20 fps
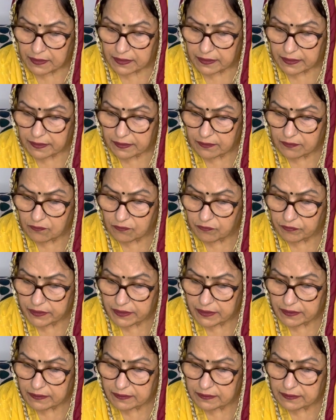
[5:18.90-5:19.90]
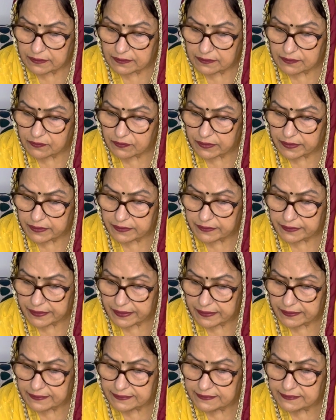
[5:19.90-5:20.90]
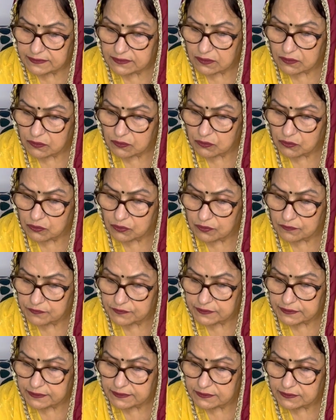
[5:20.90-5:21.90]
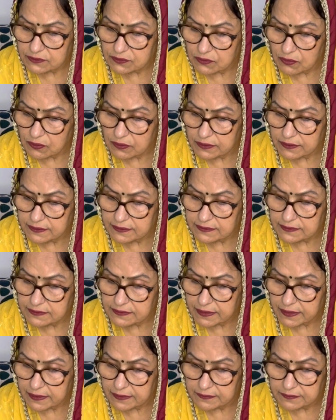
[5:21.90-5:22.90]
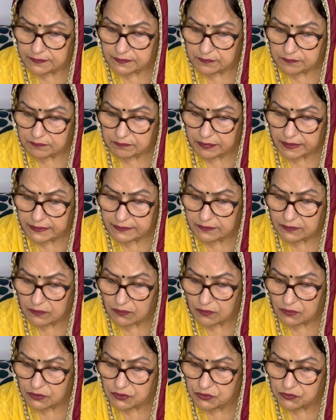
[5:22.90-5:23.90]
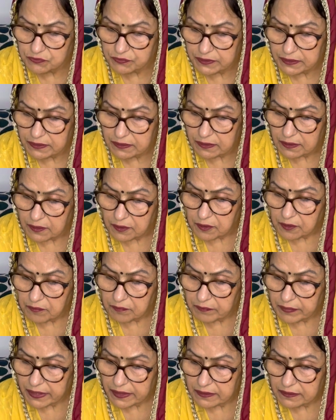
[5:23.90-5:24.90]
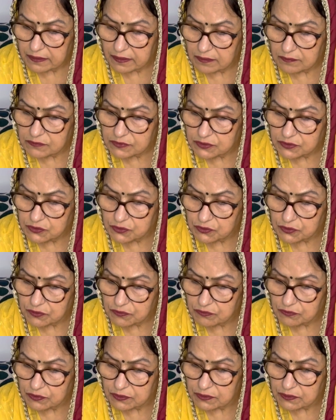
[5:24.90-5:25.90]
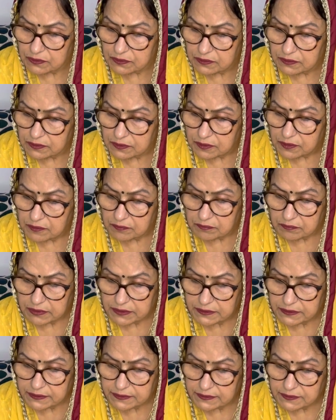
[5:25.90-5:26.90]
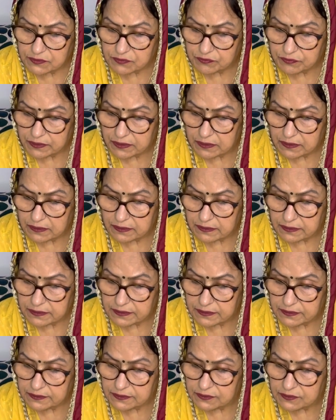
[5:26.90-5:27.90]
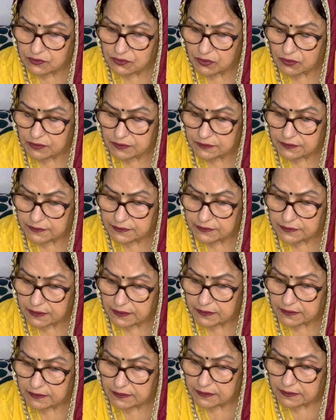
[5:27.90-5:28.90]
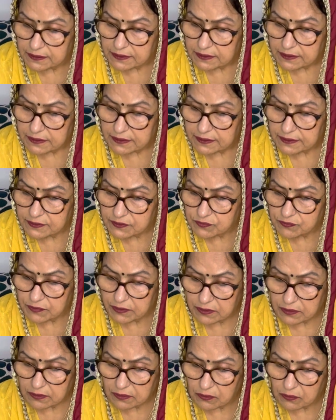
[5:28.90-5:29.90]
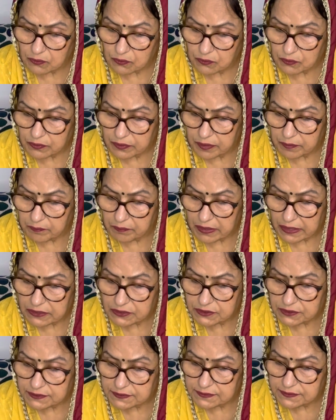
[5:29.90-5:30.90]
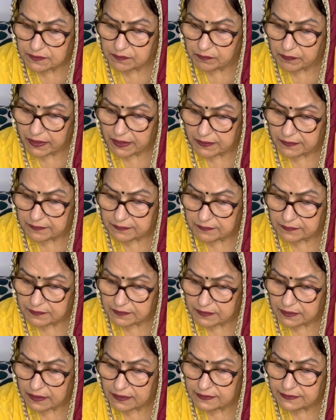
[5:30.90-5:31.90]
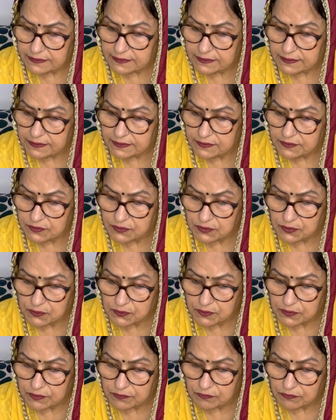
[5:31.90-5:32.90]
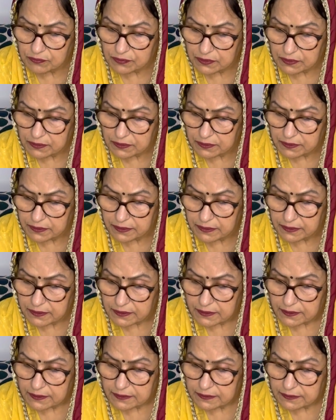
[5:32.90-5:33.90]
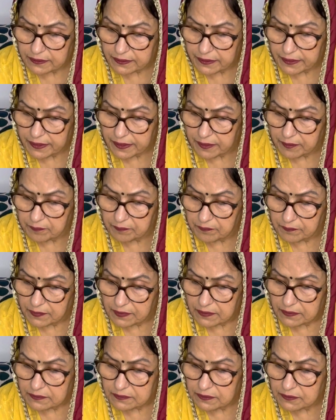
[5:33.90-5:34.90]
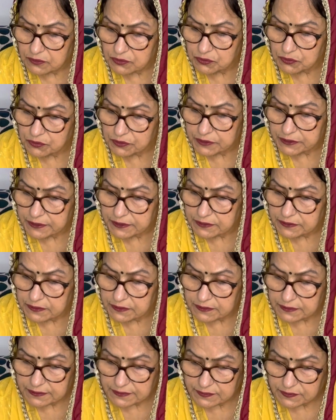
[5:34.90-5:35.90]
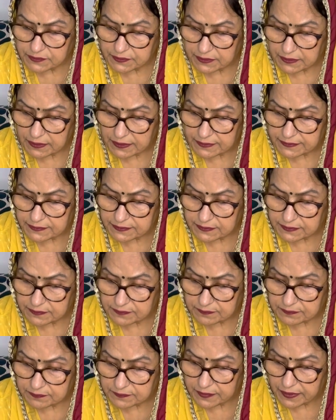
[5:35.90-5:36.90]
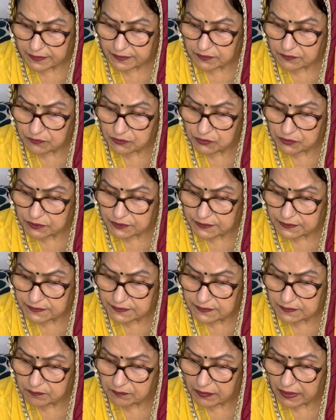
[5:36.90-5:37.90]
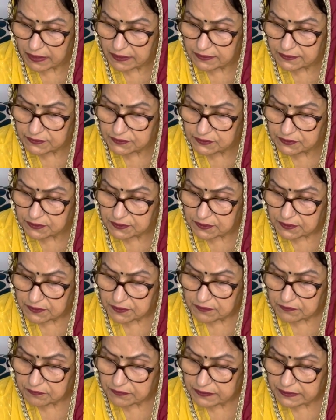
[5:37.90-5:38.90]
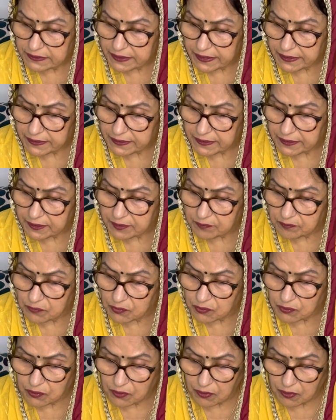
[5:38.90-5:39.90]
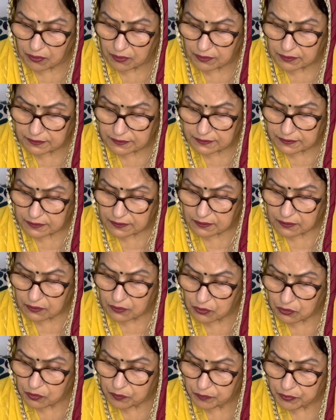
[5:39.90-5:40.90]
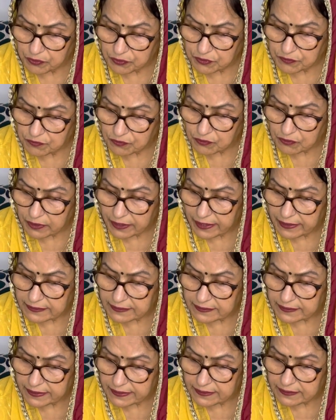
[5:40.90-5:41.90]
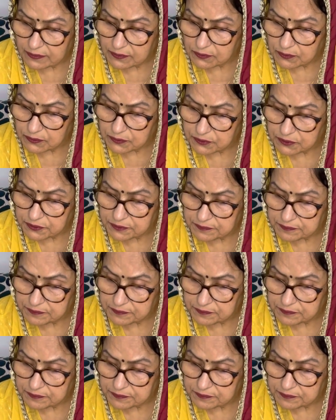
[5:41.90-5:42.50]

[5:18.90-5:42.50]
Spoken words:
In vain he carries the load of sins on his head. By the Lord's will, man comes into the world, but his will he does not understand. His will alone embellishes the man. Nanak says, through the word, the name, the true Creator is realized. Thy devotees embellished with thy name, O Lord, look beautiful at thine court.